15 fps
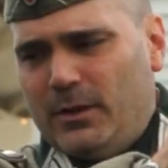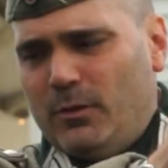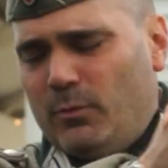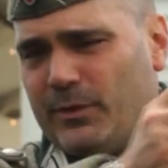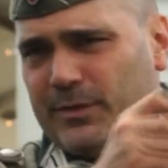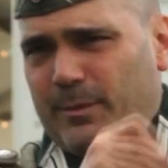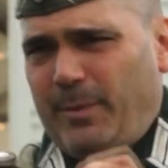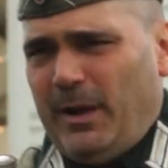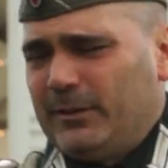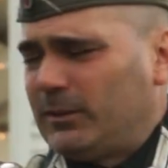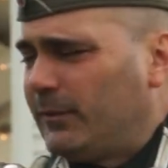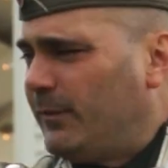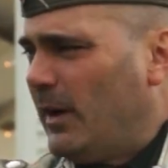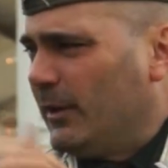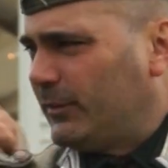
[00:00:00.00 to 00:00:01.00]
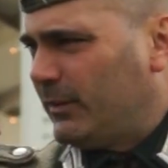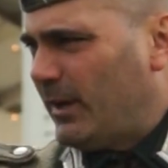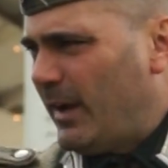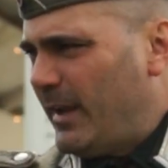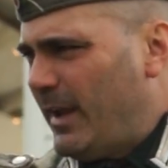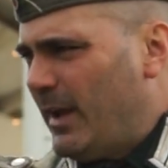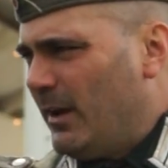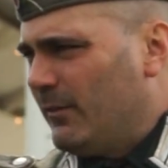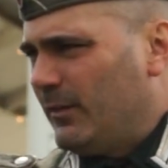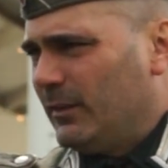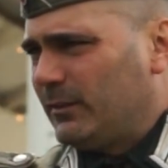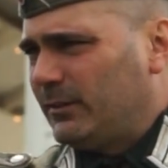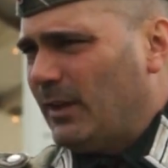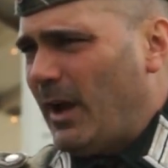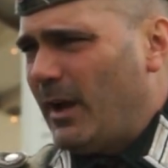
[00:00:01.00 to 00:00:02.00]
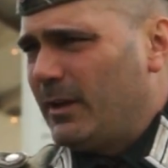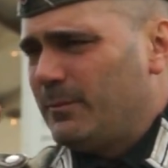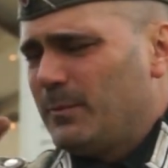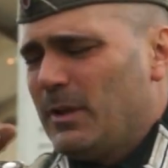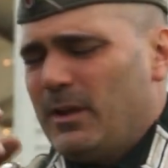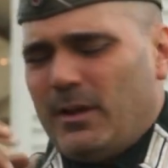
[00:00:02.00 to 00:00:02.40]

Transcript: With the Panzerfaust that I have inside,